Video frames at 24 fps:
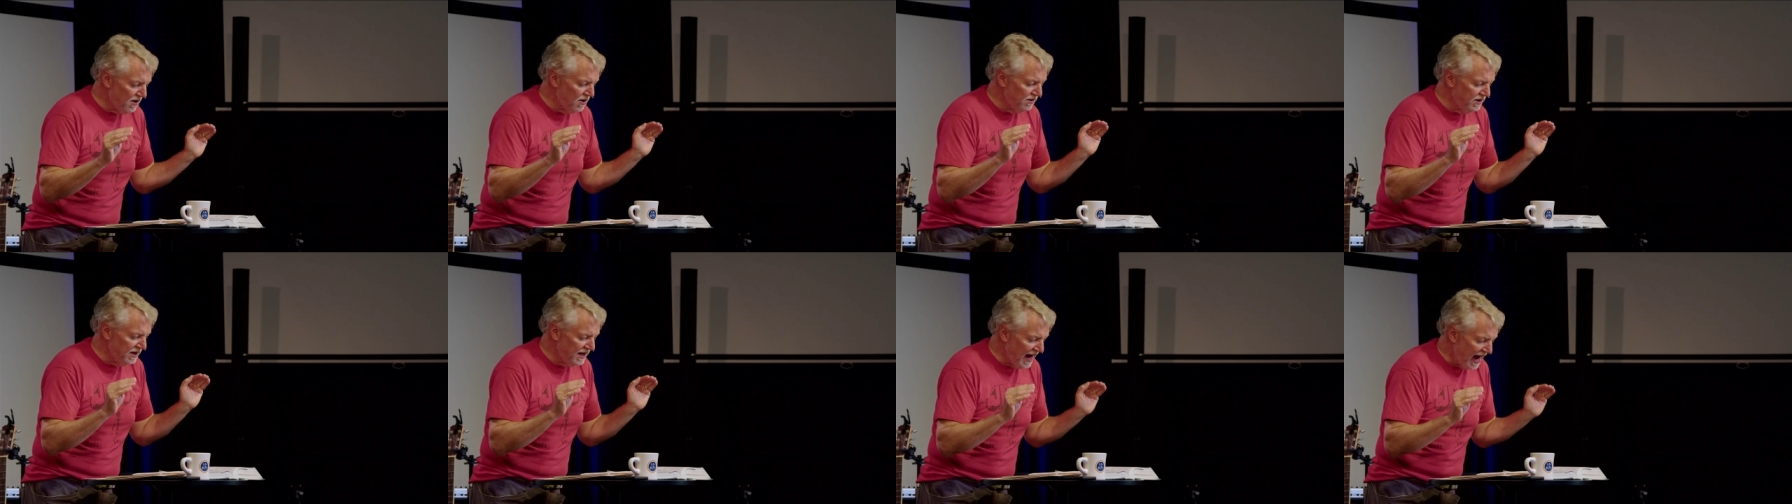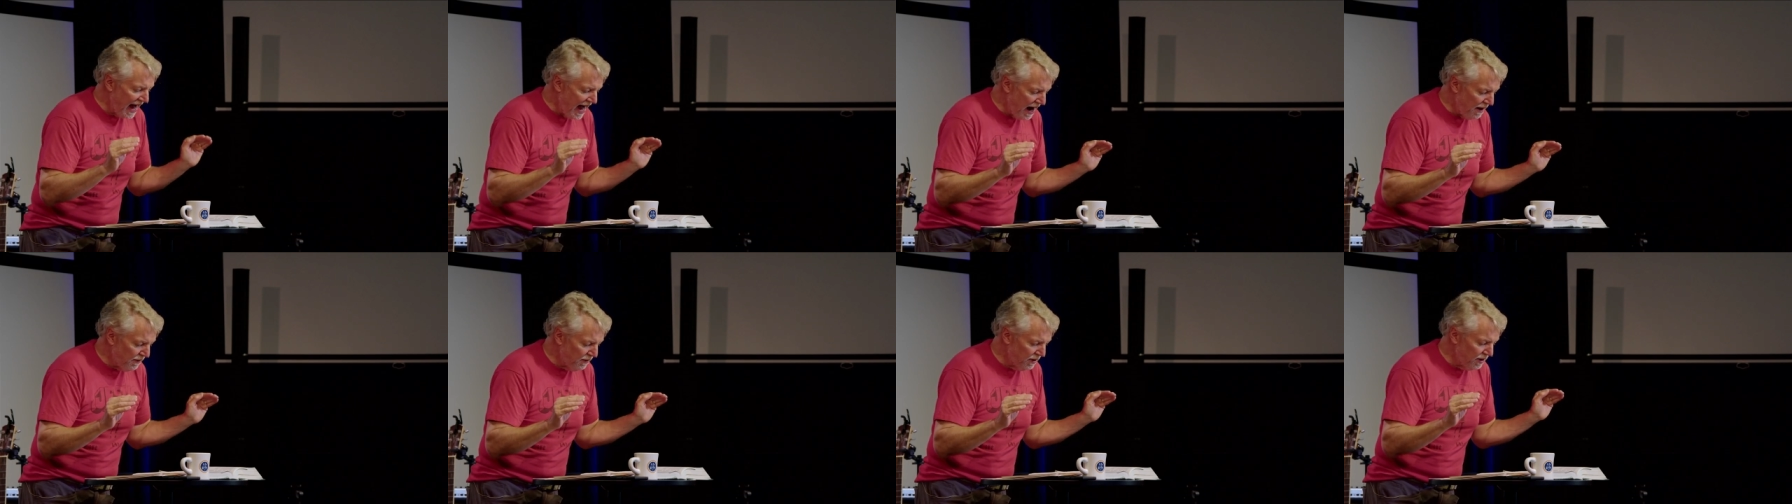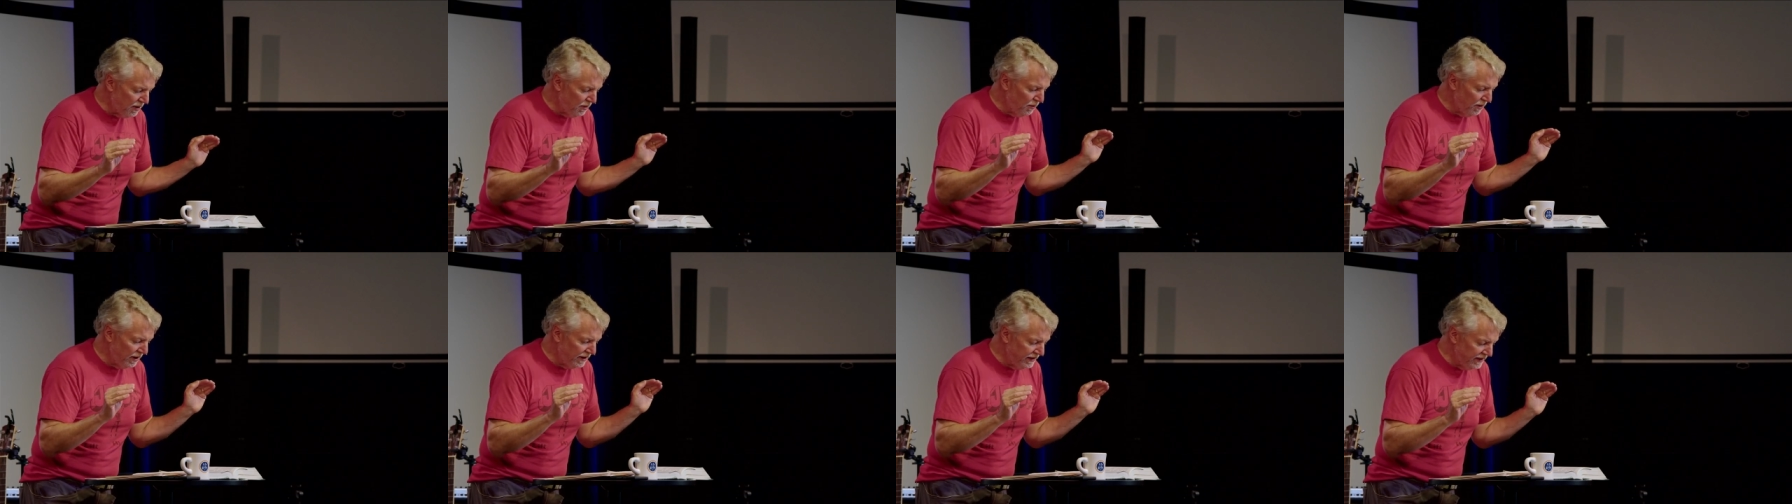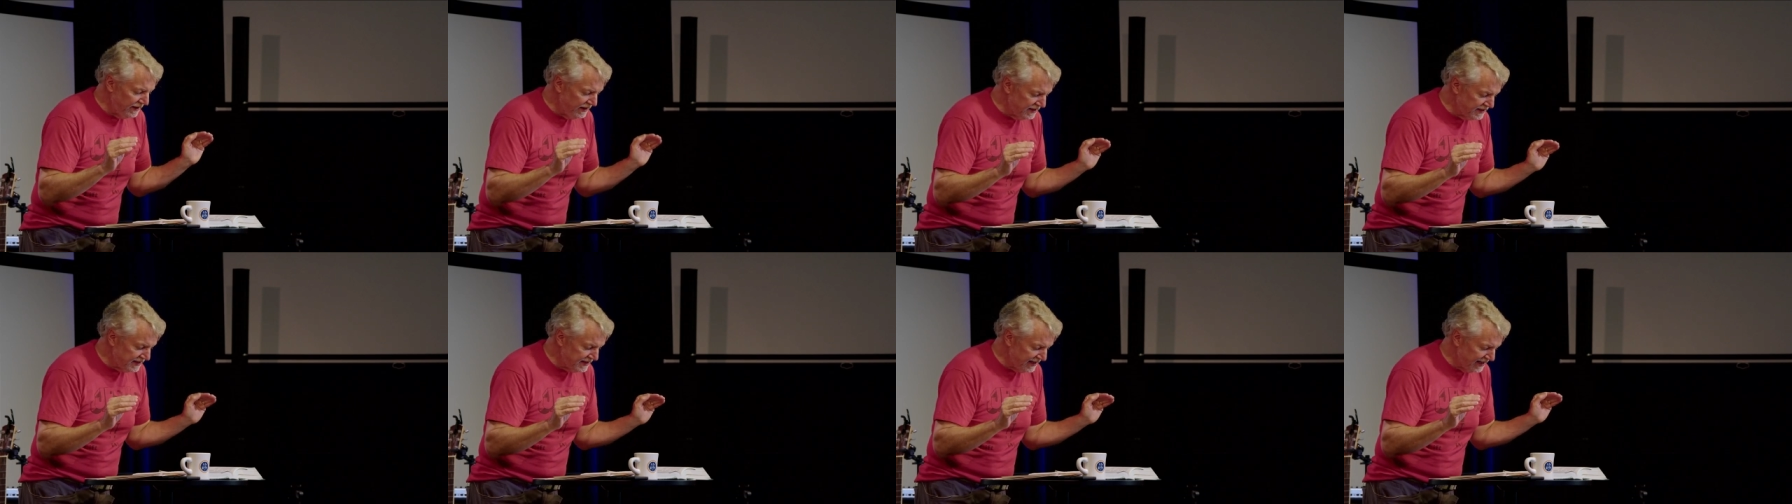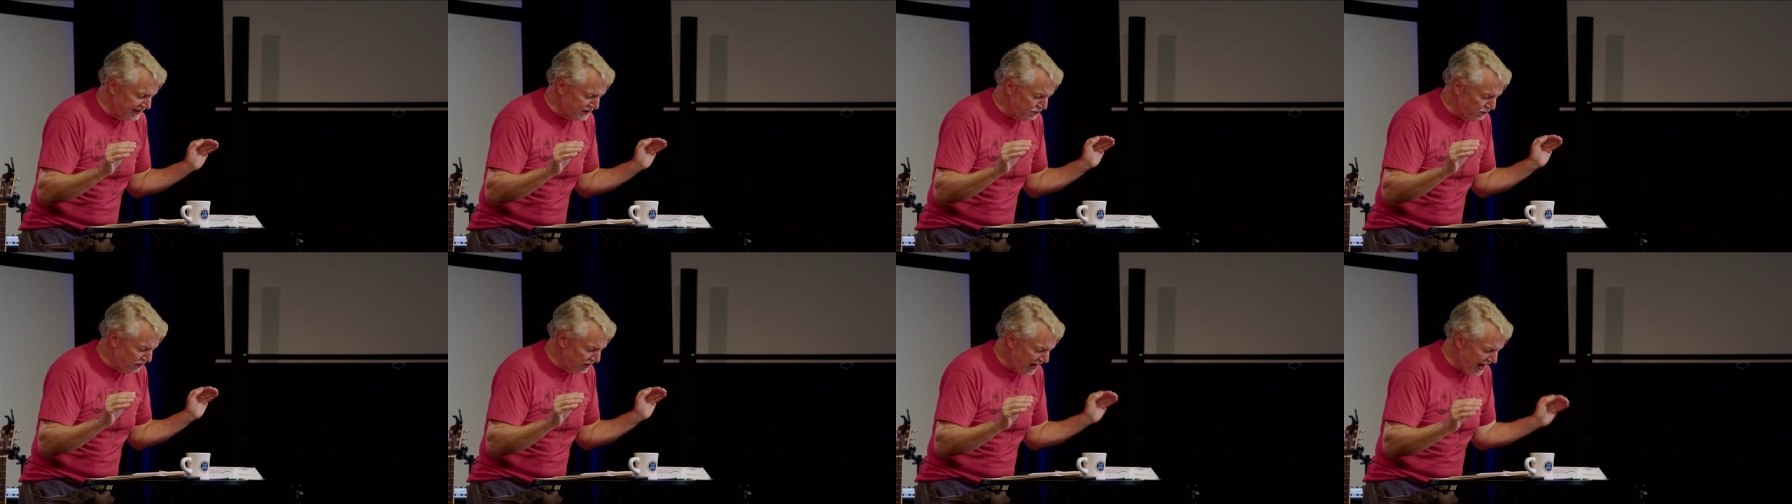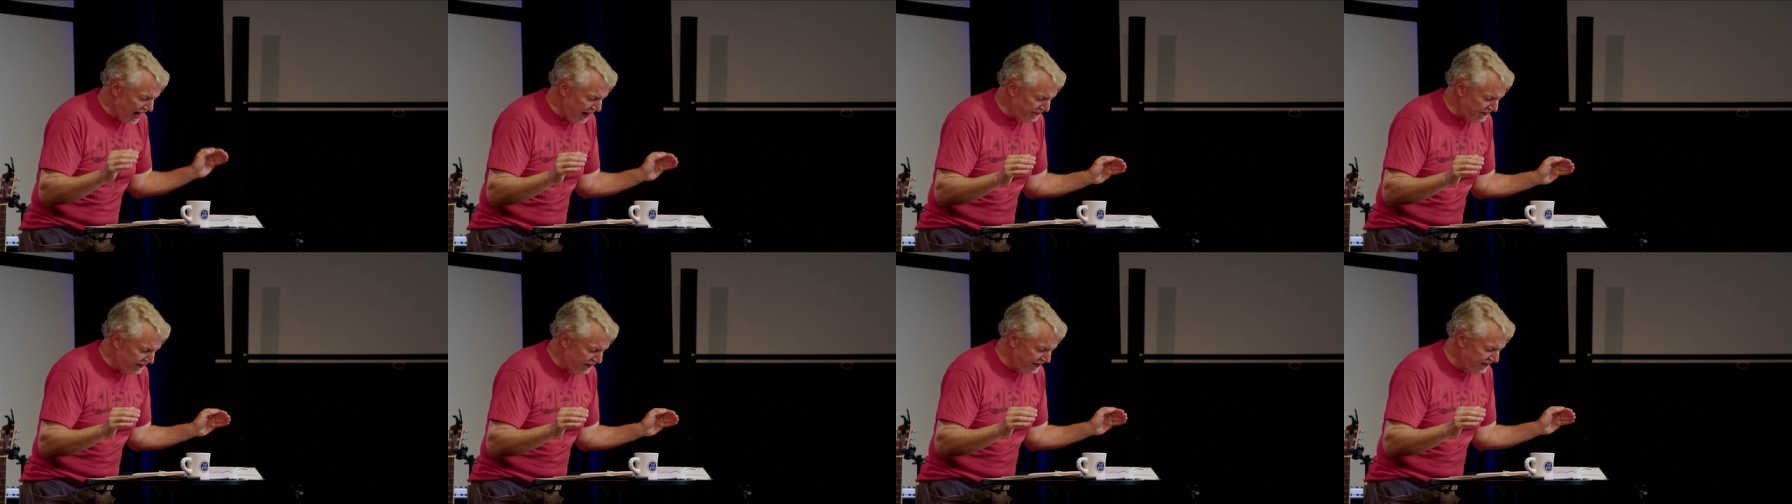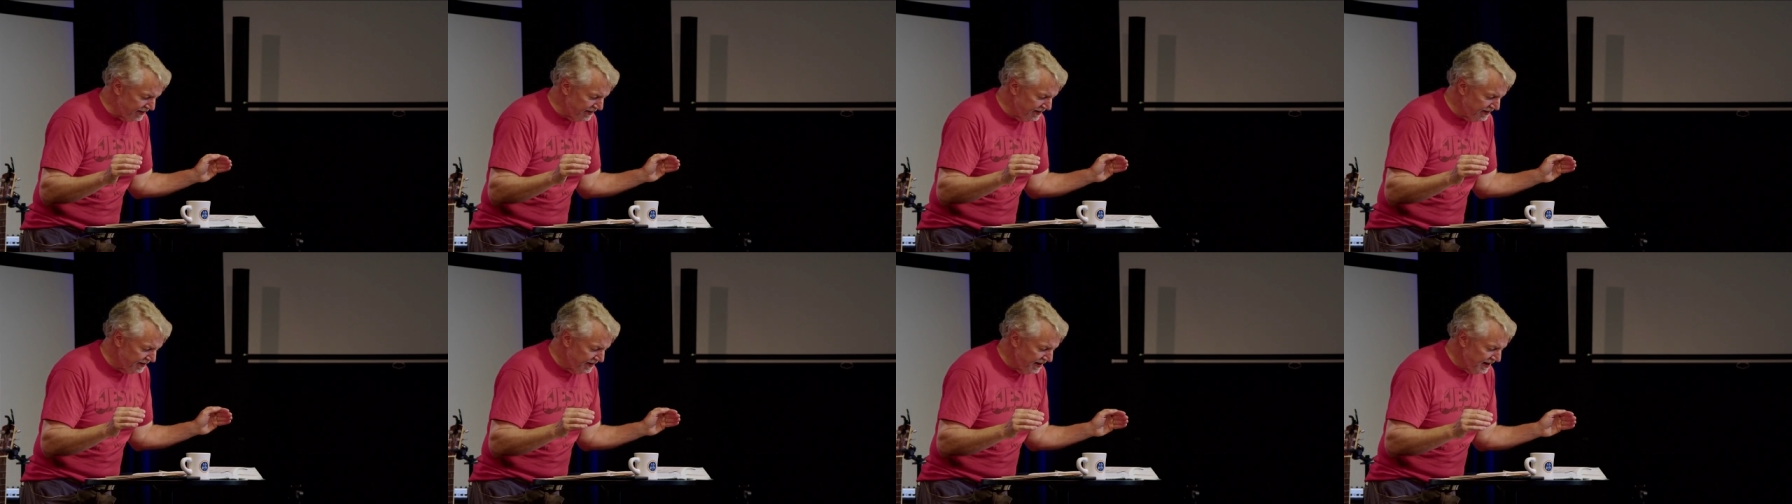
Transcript: or the hour when these things will happen,